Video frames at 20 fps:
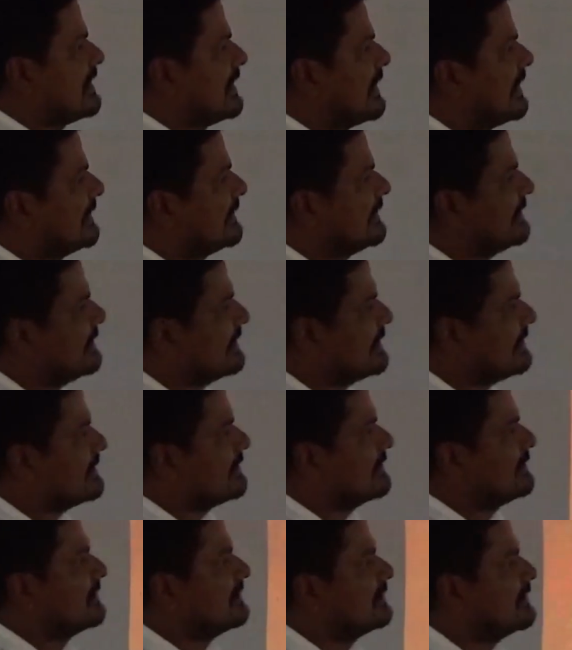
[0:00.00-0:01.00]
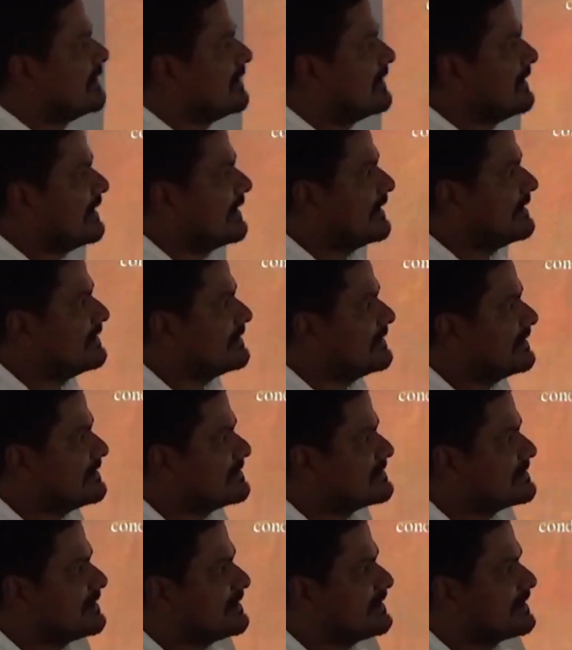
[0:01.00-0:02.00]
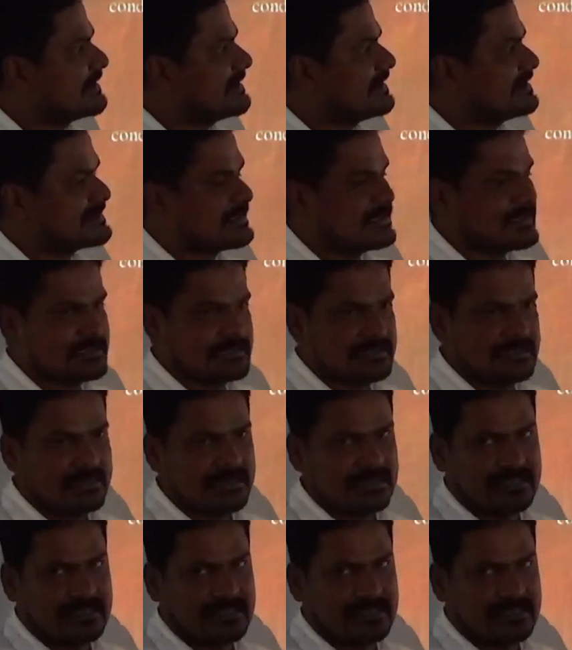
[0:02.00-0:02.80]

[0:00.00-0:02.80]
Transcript: And here length is increases,